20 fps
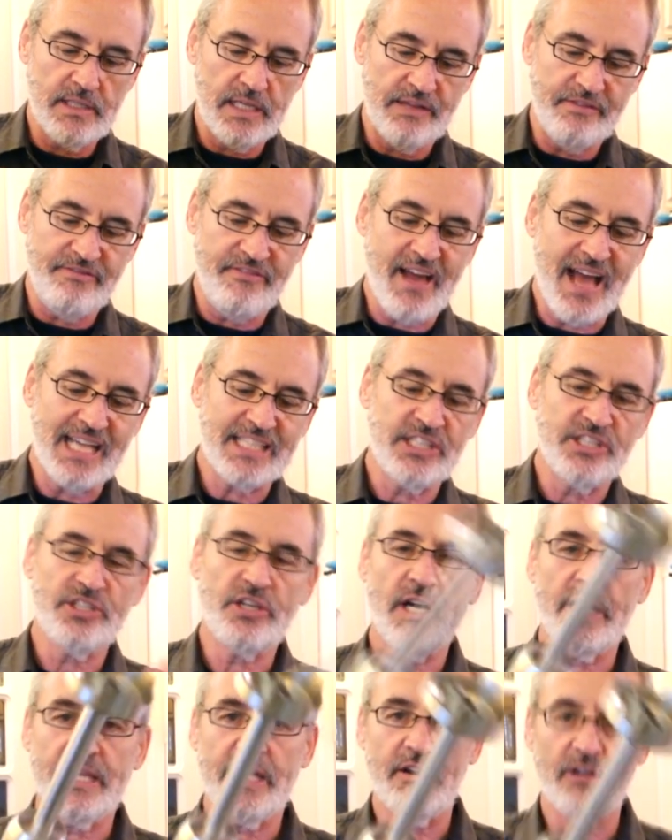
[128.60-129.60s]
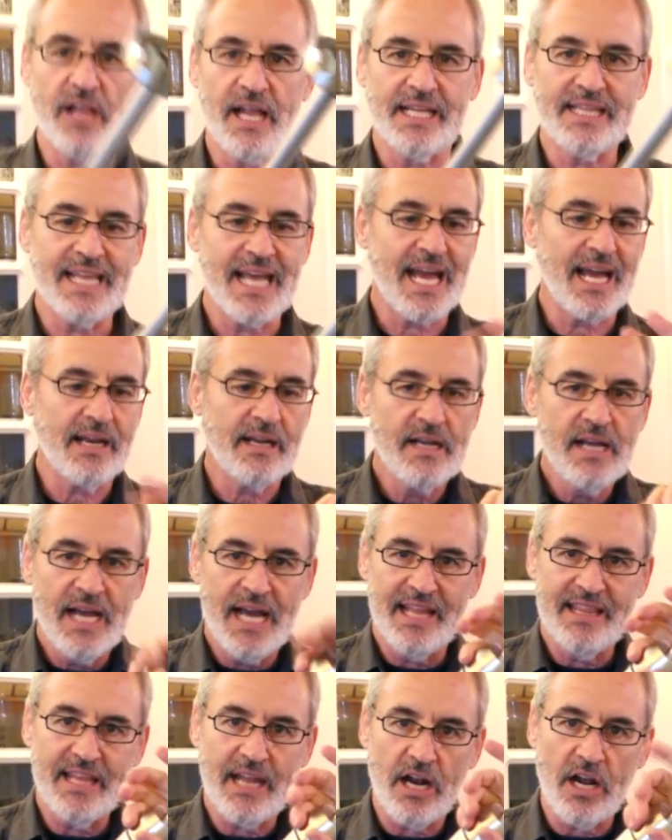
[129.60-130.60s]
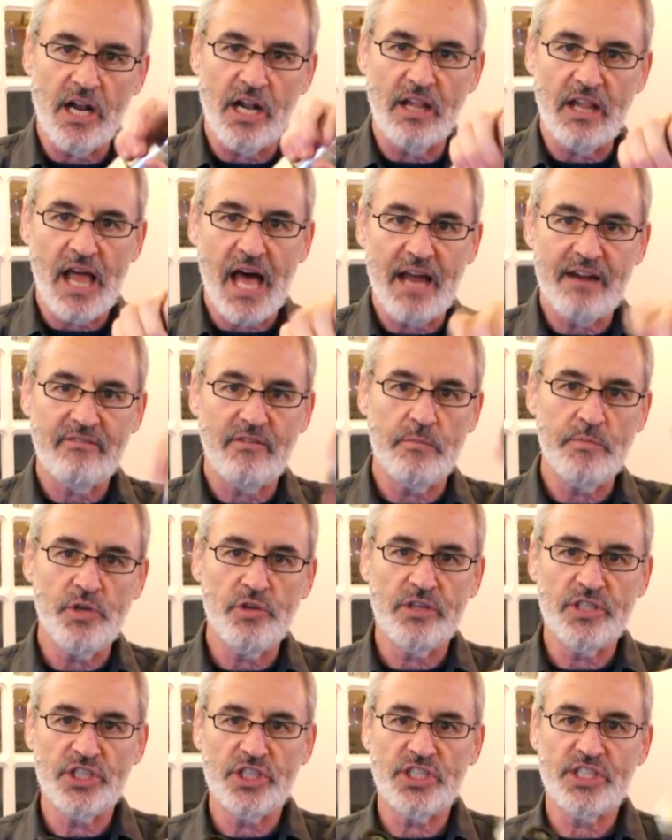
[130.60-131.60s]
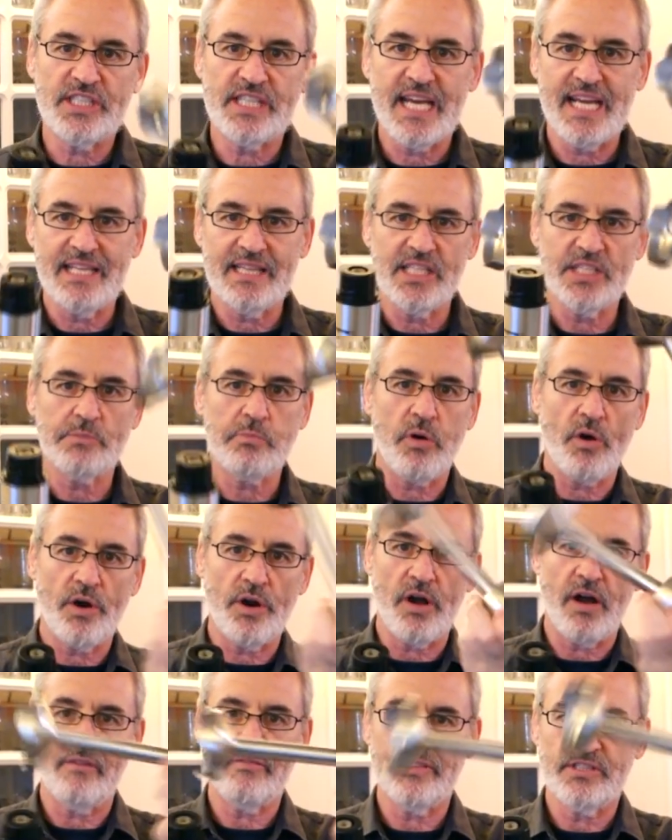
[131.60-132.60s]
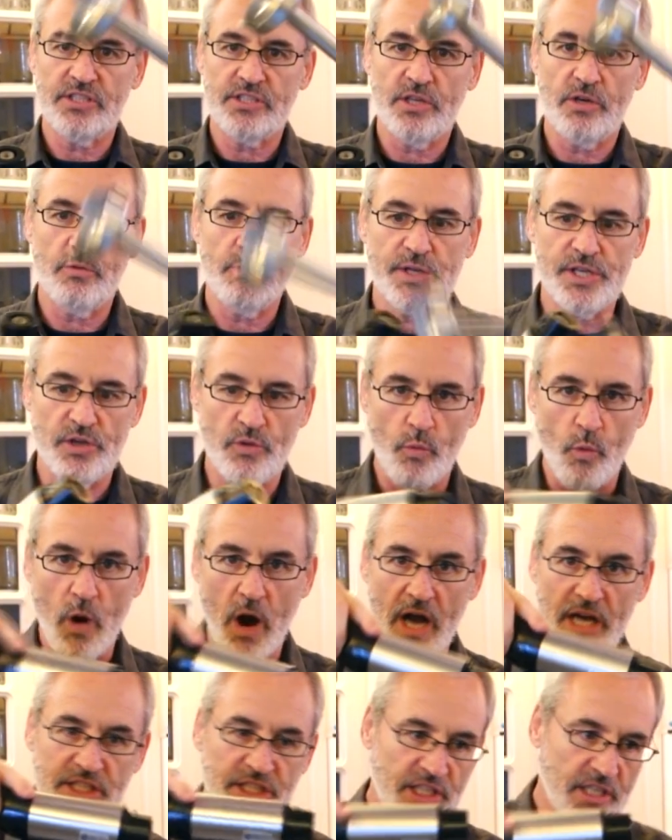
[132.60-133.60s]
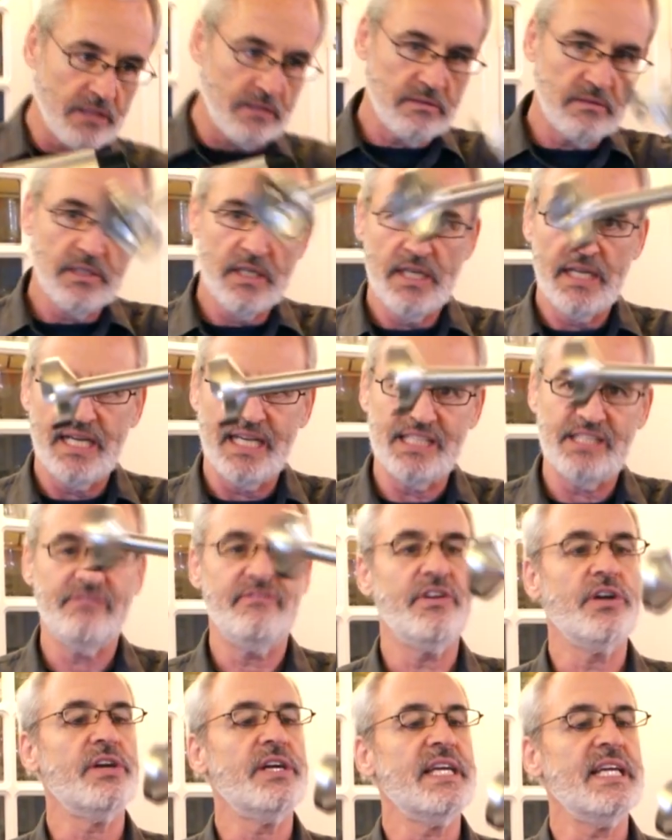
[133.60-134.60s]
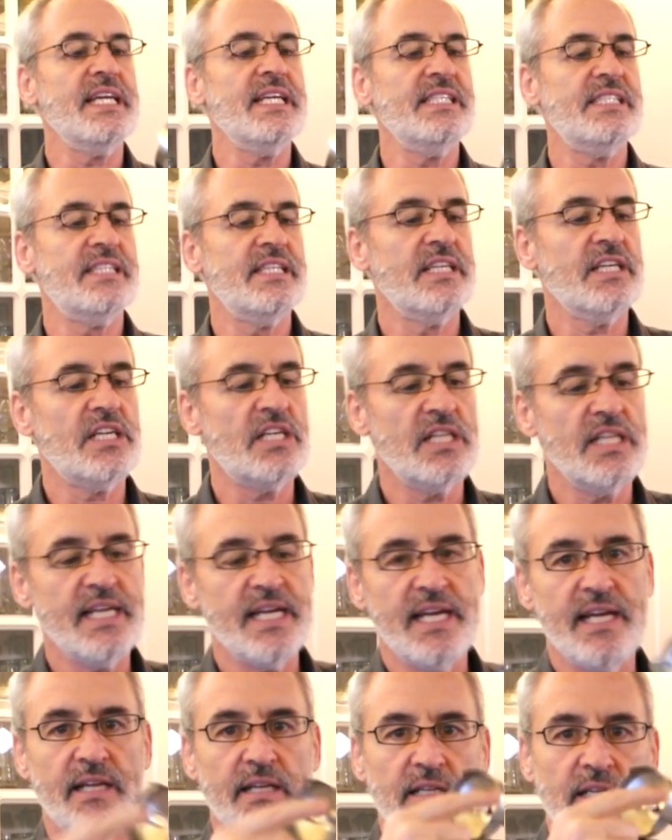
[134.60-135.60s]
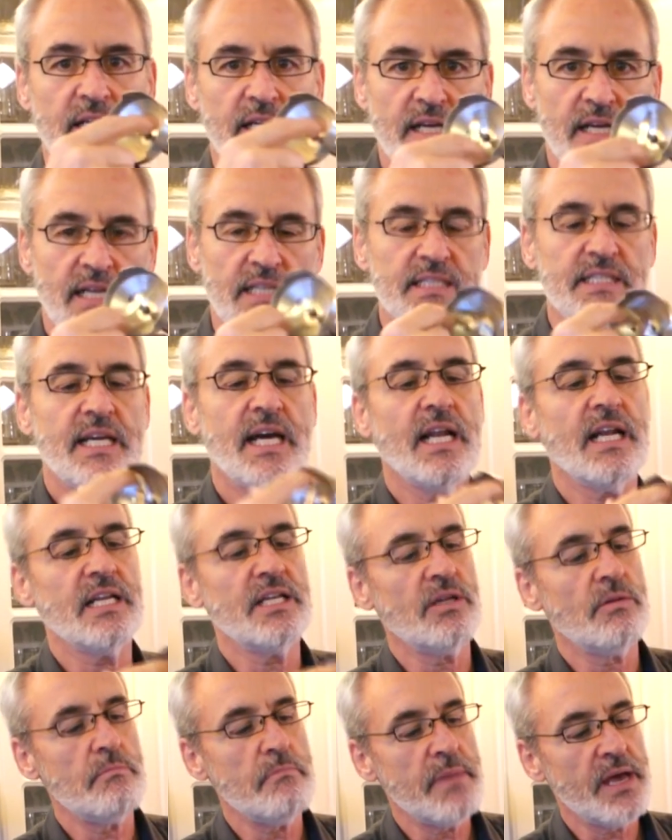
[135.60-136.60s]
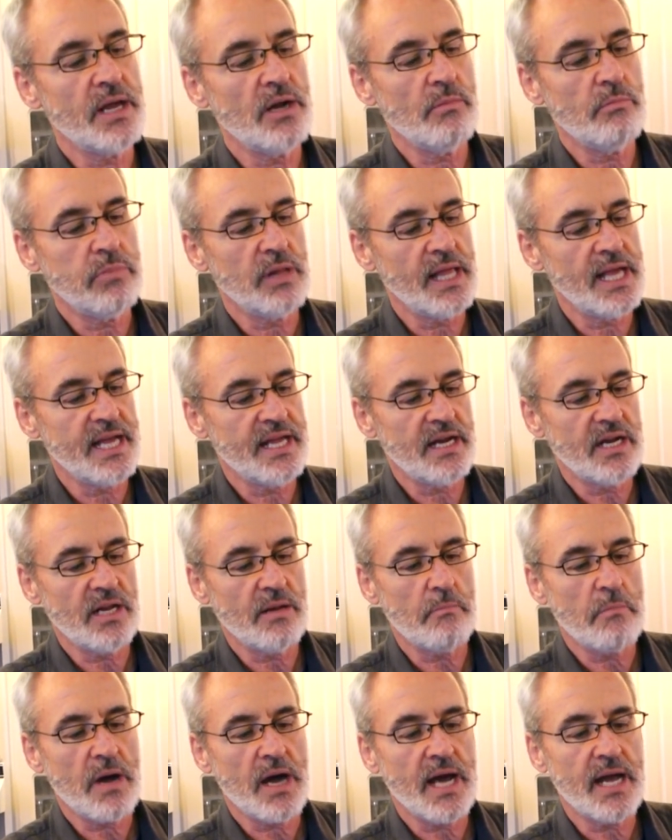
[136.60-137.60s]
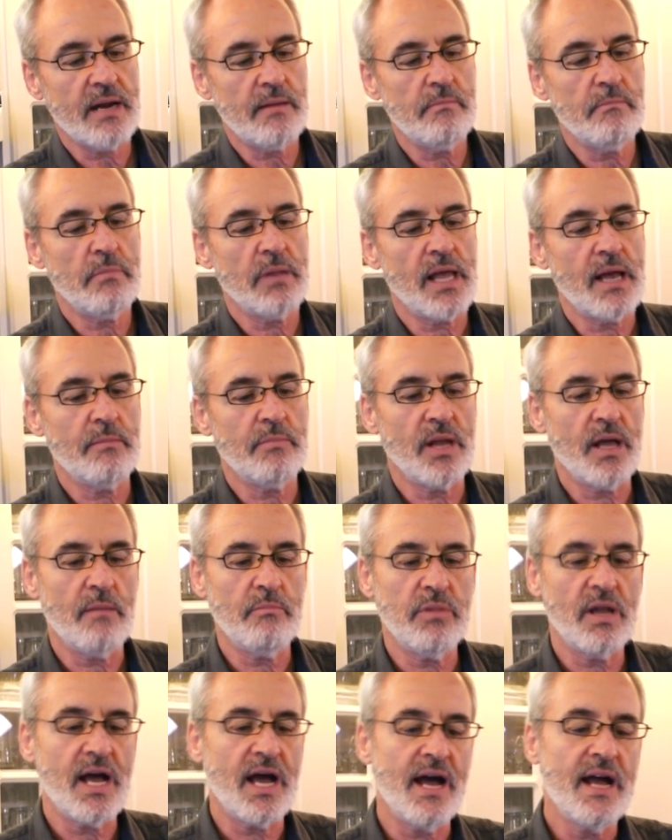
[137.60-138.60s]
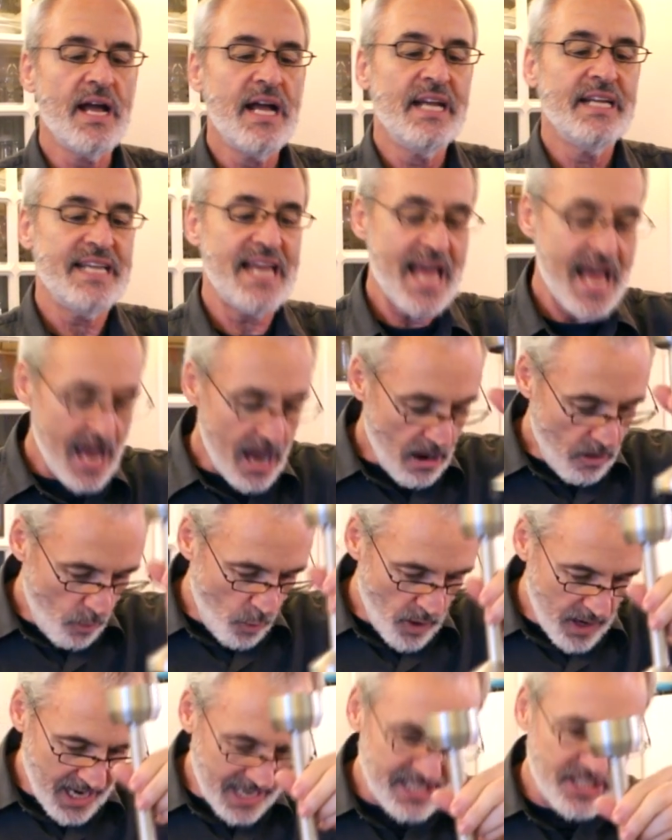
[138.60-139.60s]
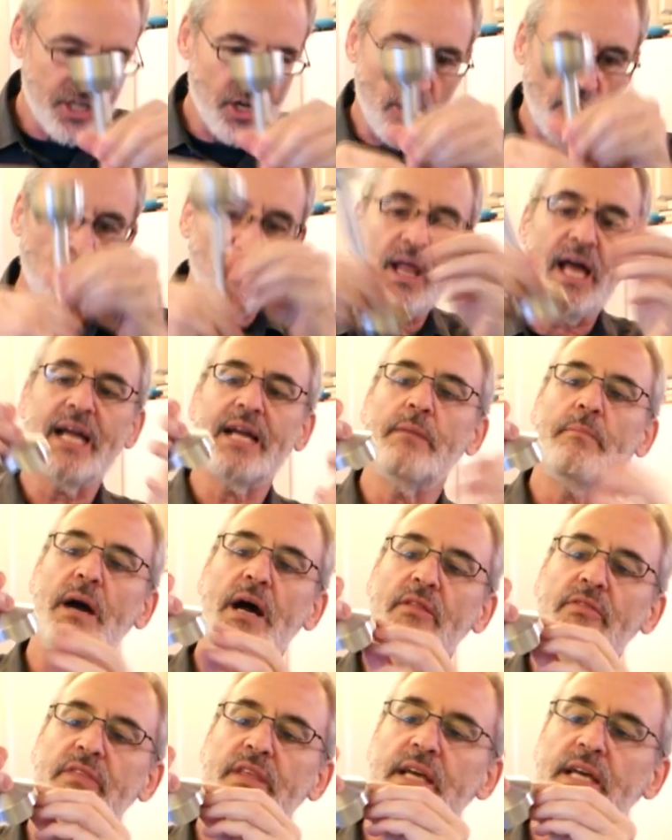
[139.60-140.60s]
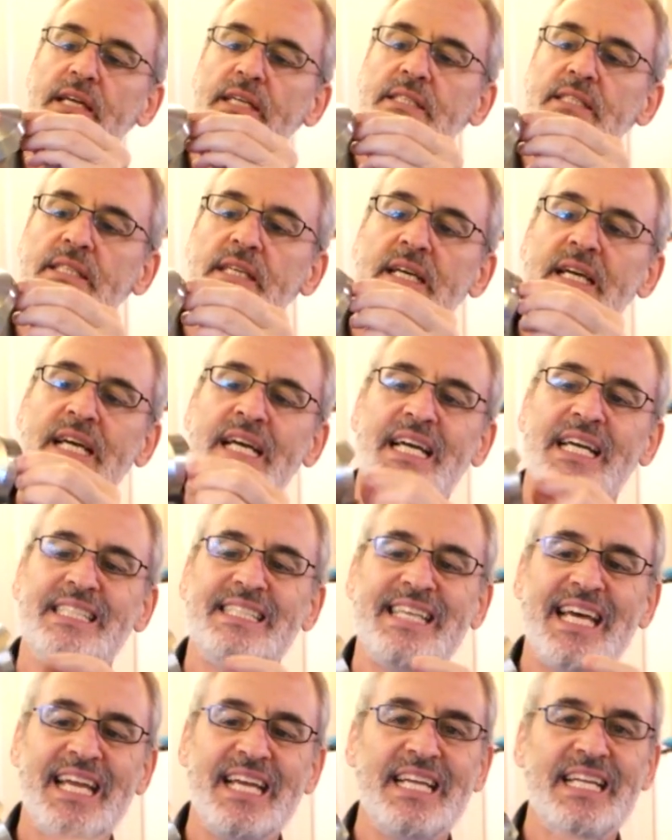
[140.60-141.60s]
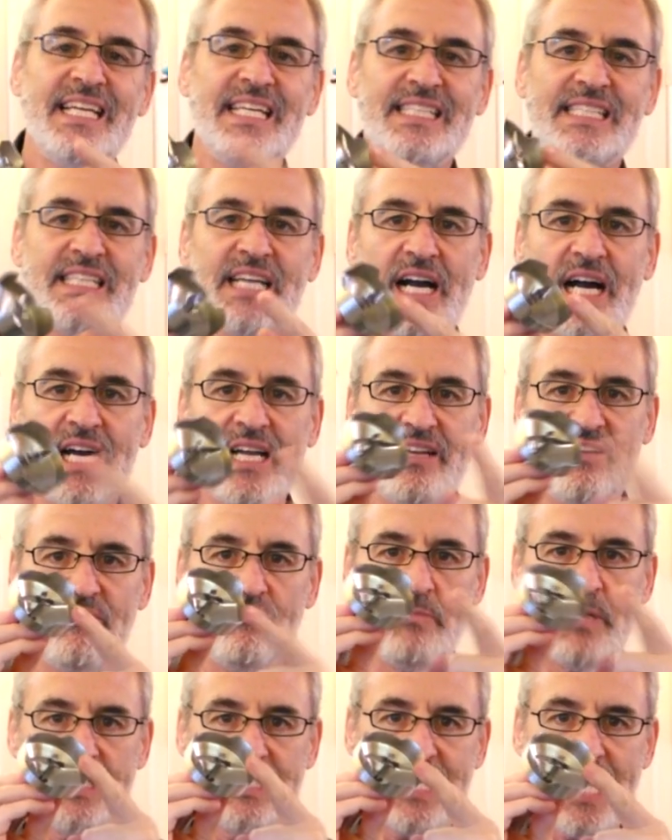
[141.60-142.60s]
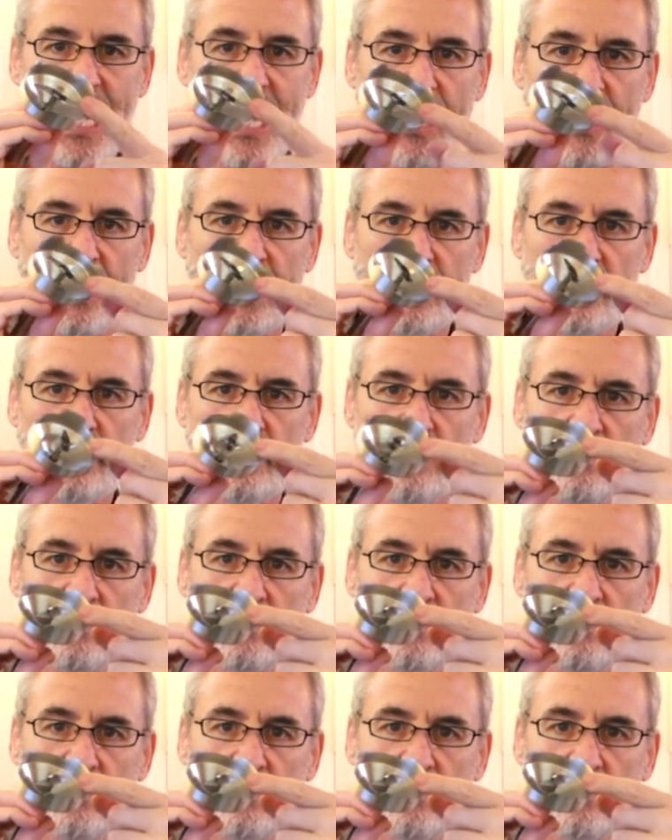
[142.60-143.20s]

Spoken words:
It fastens on there like that, and then on a lot of them you can just take this part off, and so when you wash it, it's very easy to clean. It's got a little metal blade on the bottom, blah blah blah. Now, what I don't like about this is that it is kind of metallic.